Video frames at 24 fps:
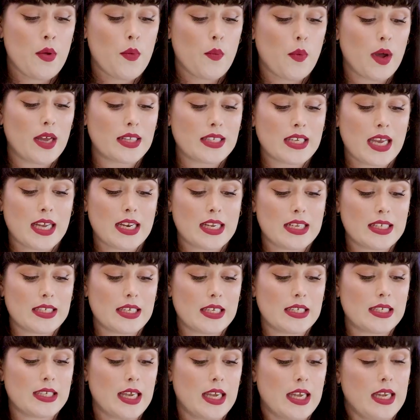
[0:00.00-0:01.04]
where tenants are
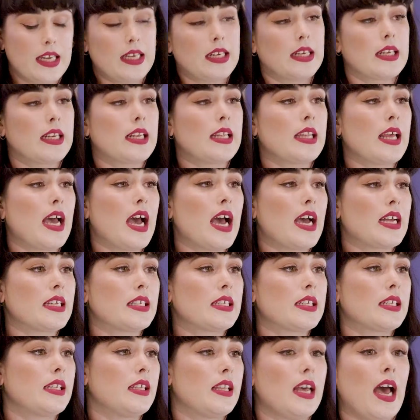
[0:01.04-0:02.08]
saying that
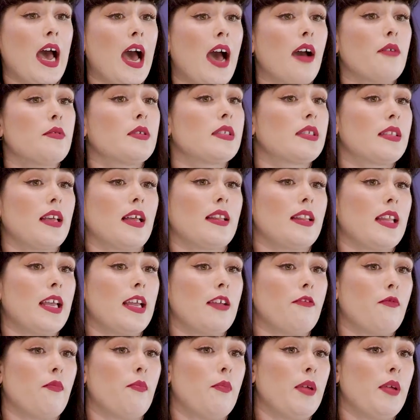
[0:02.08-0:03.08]
the house that they've